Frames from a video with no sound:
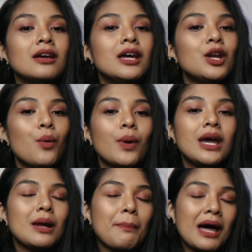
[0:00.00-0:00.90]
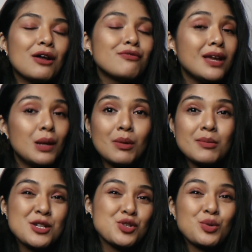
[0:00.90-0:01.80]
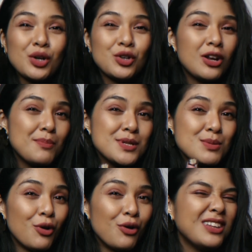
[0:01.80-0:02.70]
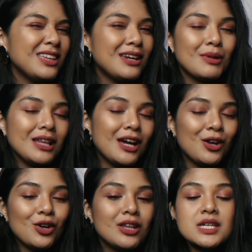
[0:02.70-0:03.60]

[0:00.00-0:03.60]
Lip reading: in a way na parang feeling mo masusugot yung lips mo. Hindi naman ganon.